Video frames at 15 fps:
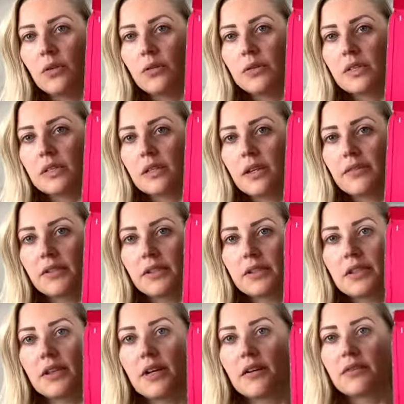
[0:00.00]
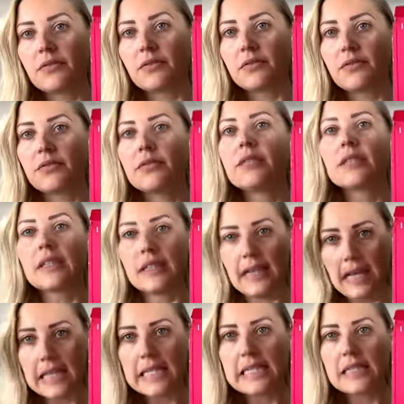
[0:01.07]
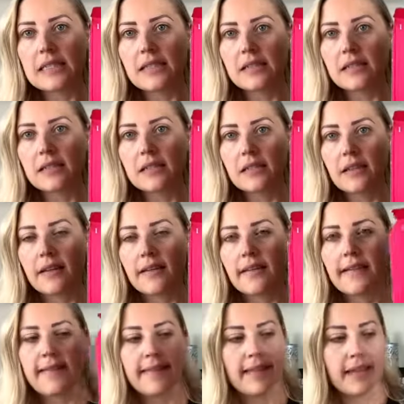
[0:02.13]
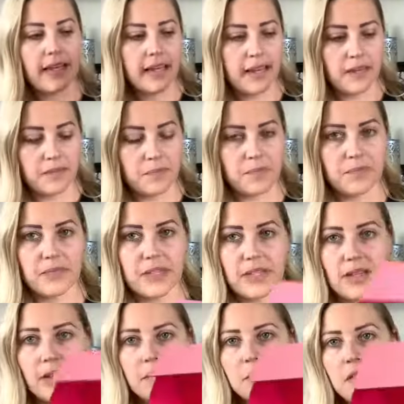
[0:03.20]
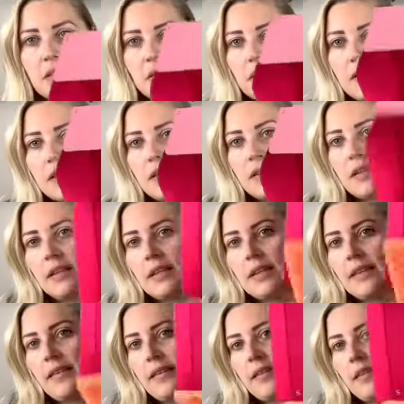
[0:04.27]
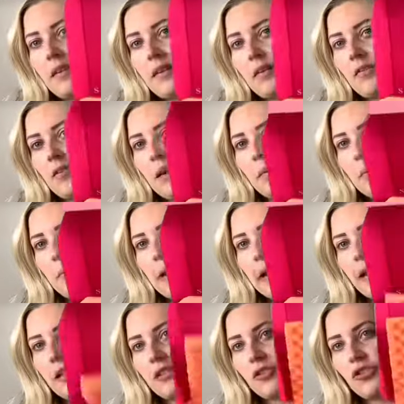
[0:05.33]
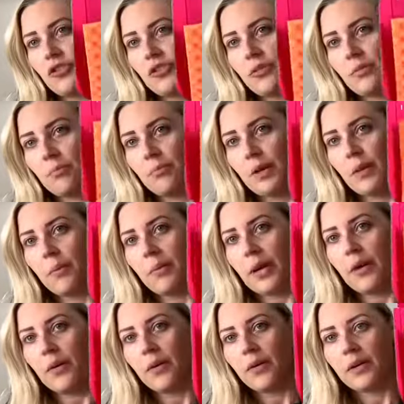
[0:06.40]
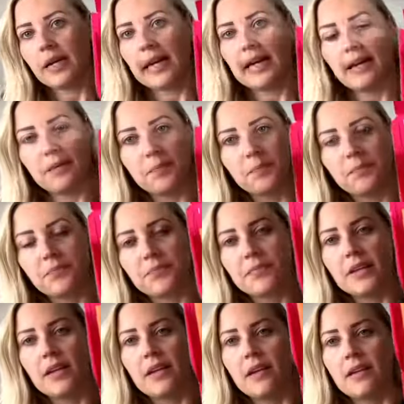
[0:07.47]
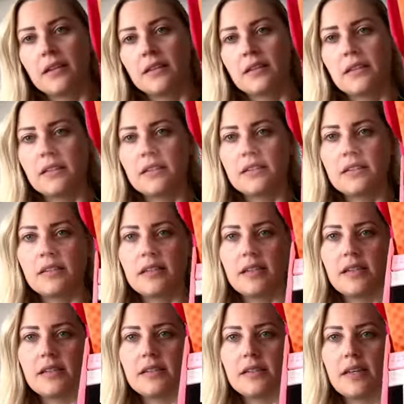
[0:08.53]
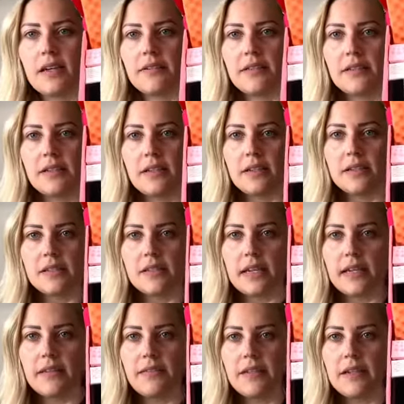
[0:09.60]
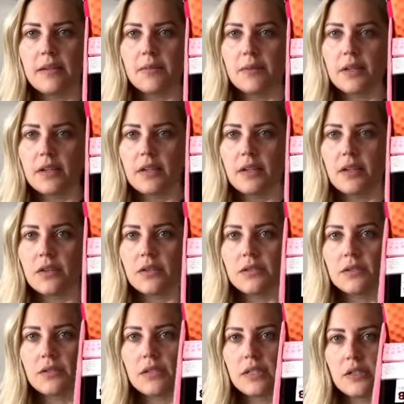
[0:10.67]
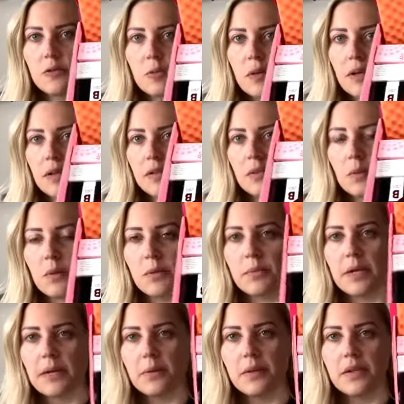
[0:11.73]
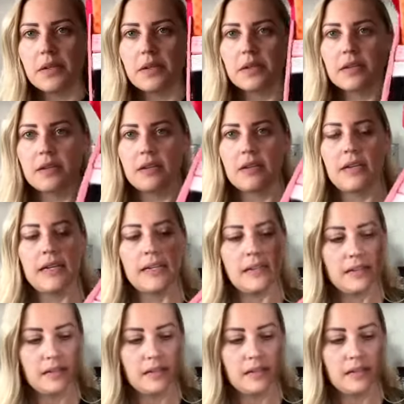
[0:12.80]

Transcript: Discover yourself. Yes. Okay. Comes in this little floppy package. Okay. This is everything inside of it. We're gonna go through each product one by one. All right.